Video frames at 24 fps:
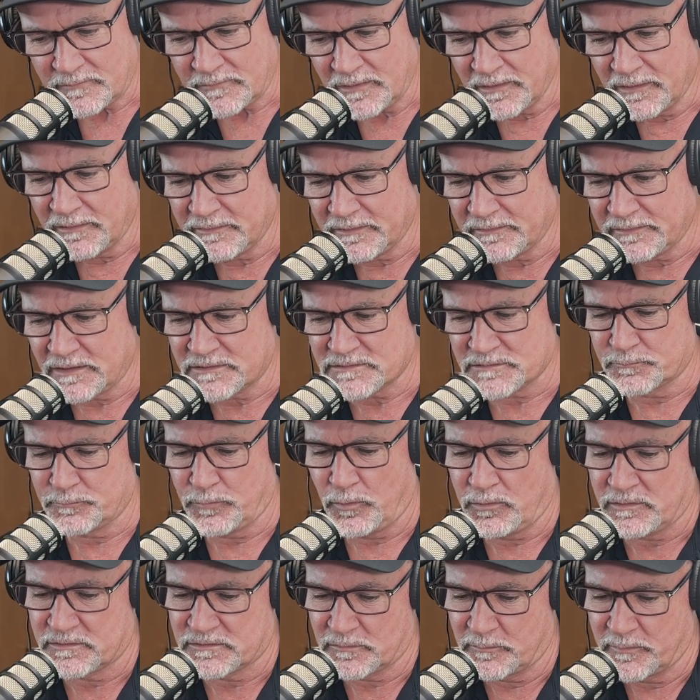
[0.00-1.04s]
I think that's
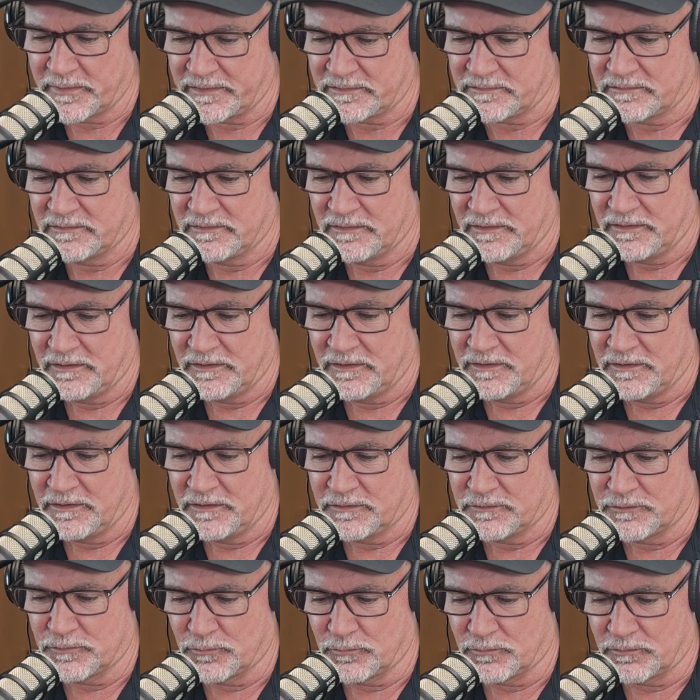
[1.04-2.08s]
important to make
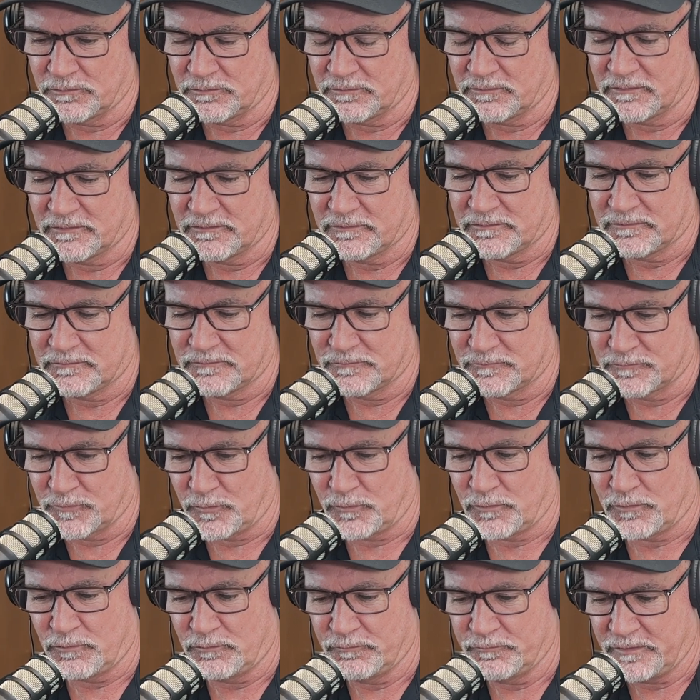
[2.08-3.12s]
your
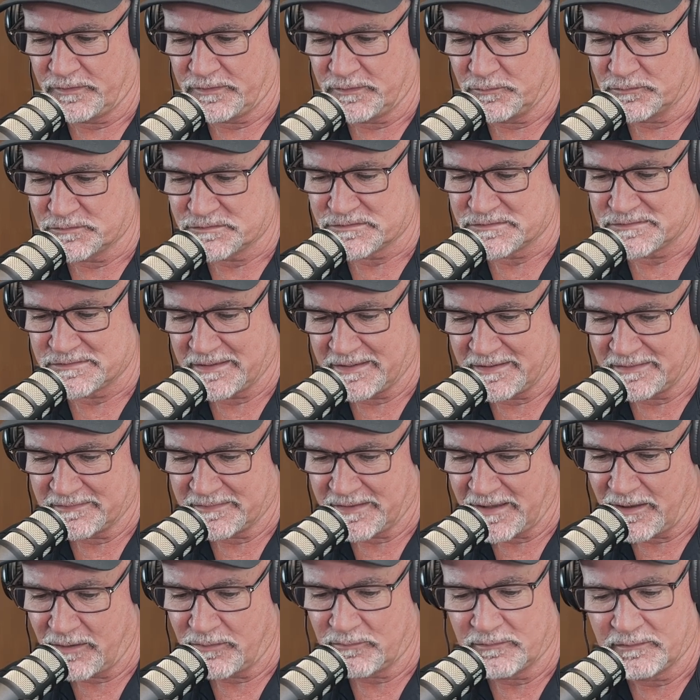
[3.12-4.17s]
vertical videos stand
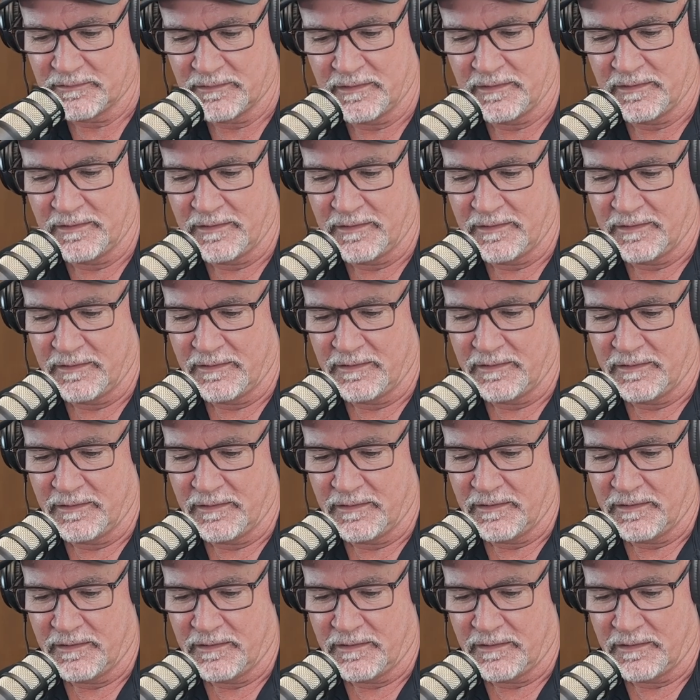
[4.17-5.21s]
out.
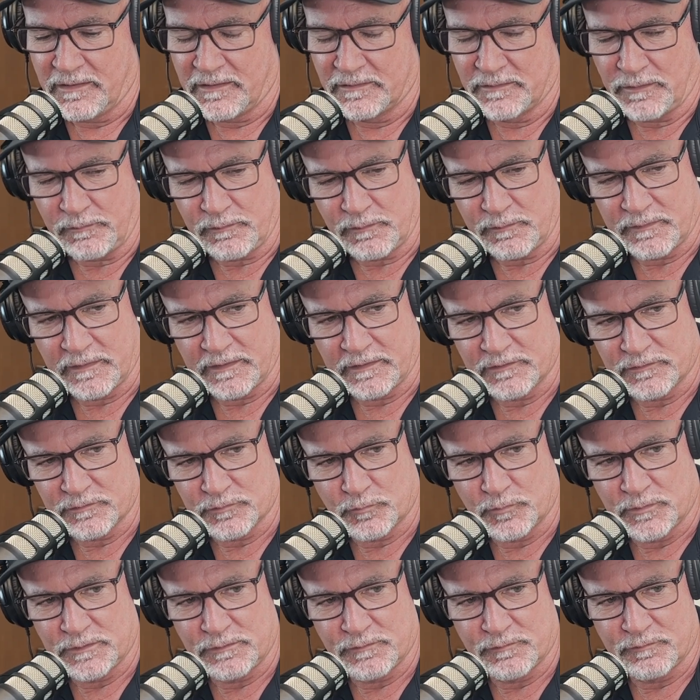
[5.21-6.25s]
Another thing is,
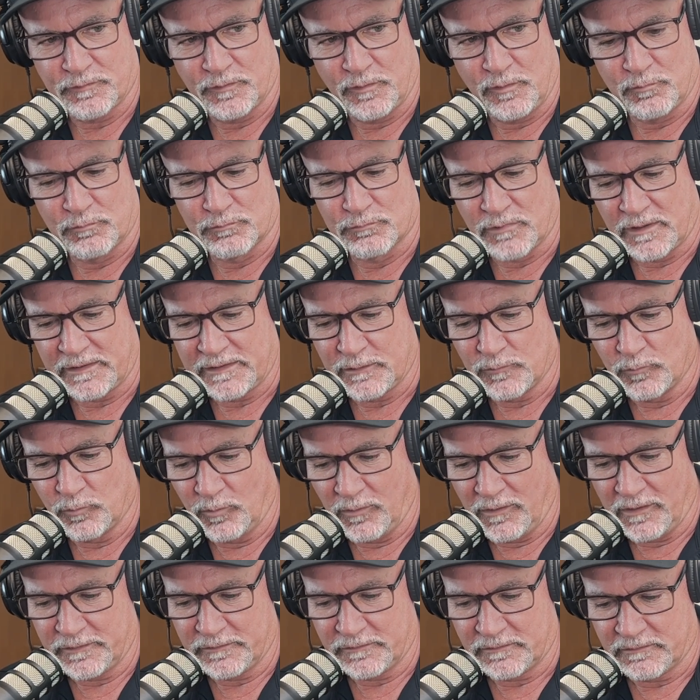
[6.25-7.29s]
when you film running
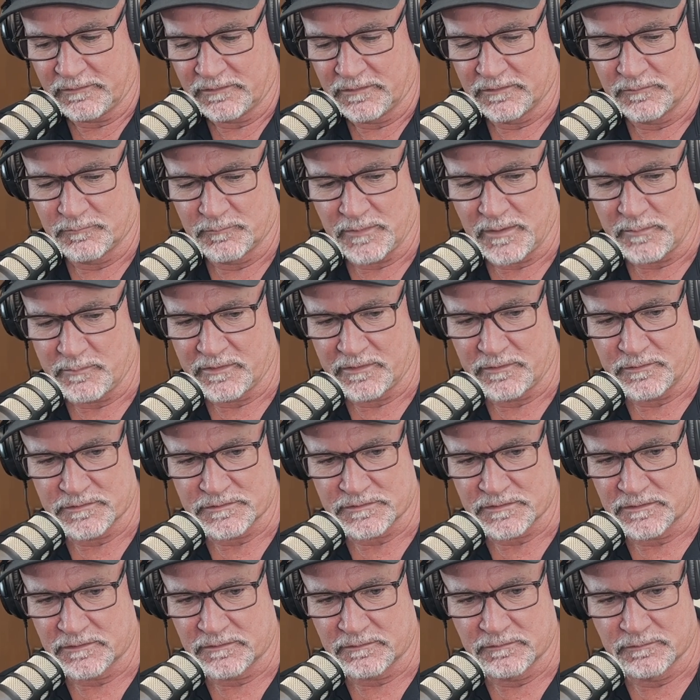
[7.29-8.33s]
water, maybe
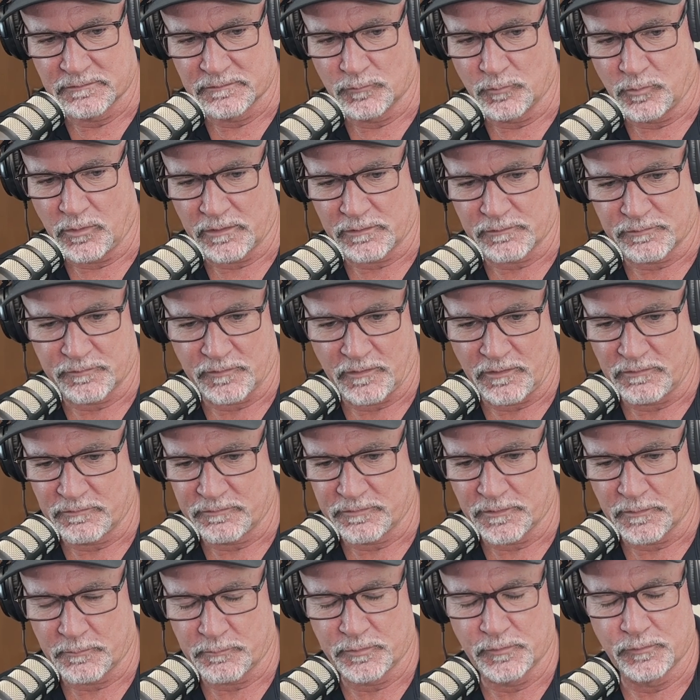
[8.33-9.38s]
there's a waterfall
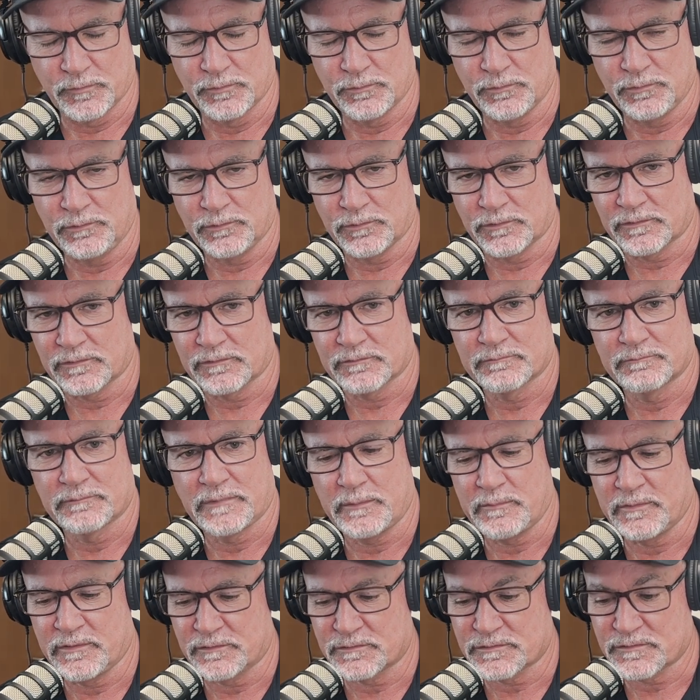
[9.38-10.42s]
for the pool, or
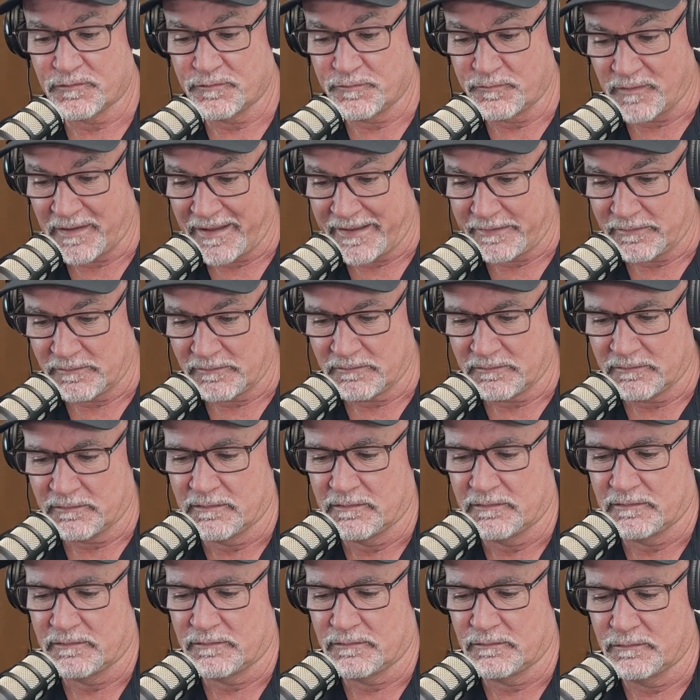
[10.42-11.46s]
maybe there's fire,
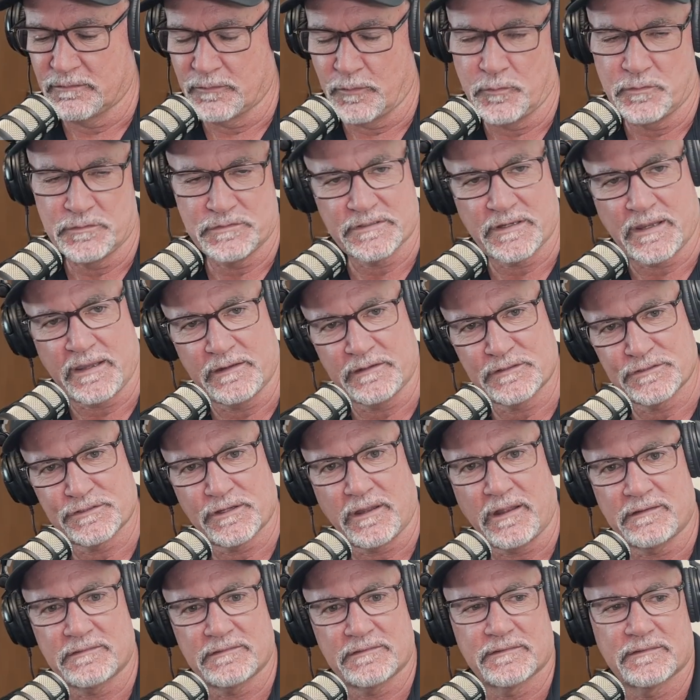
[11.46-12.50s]
those kind of
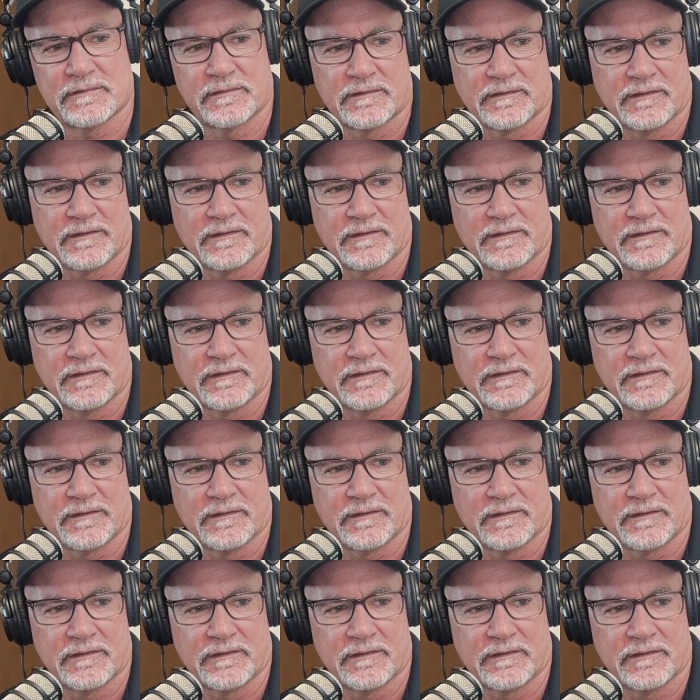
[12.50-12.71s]
shots,